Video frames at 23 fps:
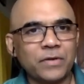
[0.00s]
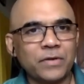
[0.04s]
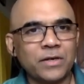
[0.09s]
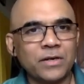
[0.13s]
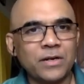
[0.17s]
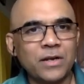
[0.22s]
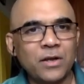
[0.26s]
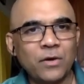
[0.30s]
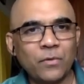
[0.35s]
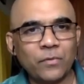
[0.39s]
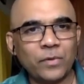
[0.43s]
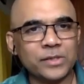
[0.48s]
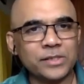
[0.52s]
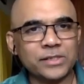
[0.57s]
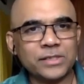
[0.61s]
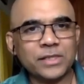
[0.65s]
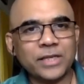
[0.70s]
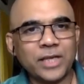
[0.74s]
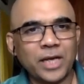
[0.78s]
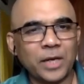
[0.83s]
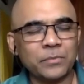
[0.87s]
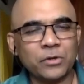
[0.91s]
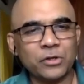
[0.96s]
And once
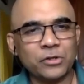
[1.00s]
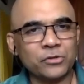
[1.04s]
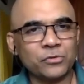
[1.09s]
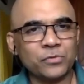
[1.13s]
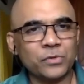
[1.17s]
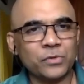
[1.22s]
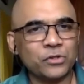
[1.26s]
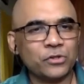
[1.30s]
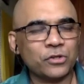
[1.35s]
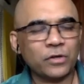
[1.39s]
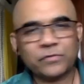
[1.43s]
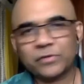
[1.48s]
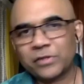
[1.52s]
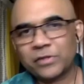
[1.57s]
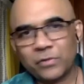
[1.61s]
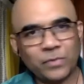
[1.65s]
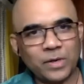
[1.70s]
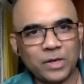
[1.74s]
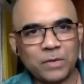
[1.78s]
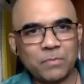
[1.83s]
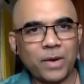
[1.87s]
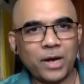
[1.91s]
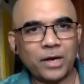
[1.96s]
the camera was switched off, she
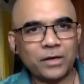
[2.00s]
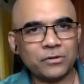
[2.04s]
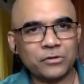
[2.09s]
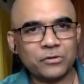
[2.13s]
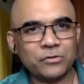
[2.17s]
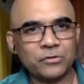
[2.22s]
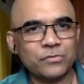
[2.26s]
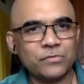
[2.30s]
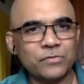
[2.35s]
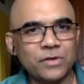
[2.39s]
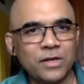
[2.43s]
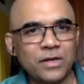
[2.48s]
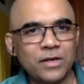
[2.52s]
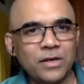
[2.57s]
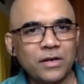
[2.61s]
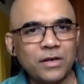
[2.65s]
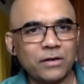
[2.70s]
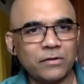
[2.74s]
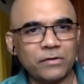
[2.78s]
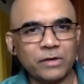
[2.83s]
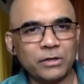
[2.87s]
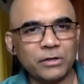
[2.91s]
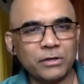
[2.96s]
went back to
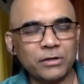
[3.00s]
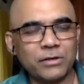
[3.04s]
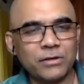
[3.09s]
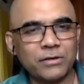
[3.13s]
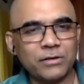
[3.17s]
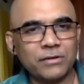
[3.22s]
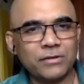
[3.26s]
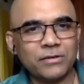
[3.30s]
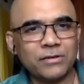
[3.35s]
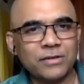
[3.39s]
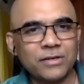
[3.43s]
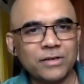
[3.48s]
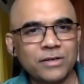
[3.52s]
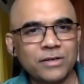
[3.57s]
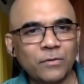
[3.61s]
a regular.